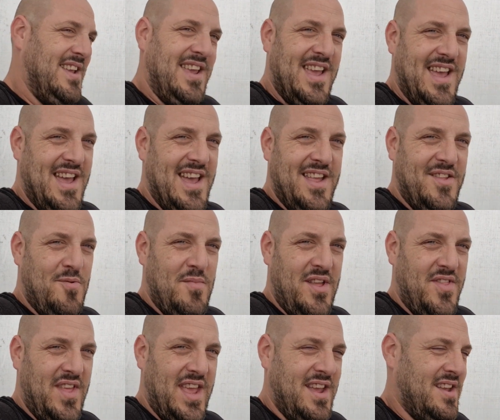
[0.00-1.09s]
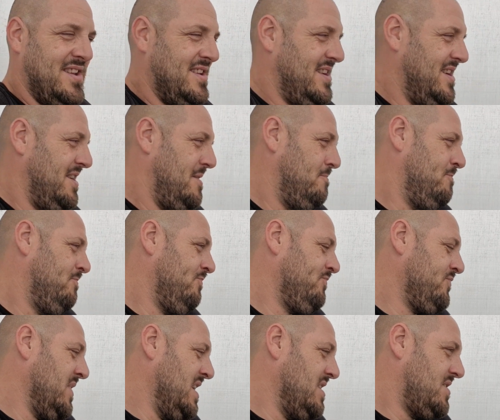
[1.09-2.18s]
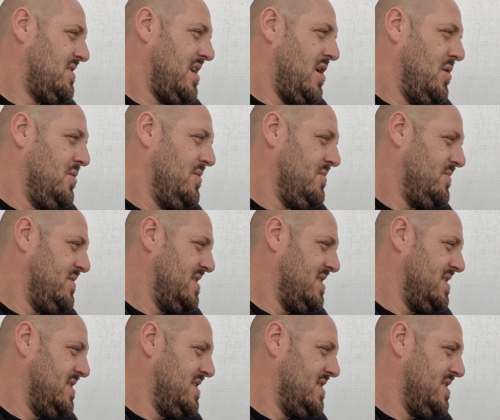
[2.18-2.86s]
yeah, not my thing. So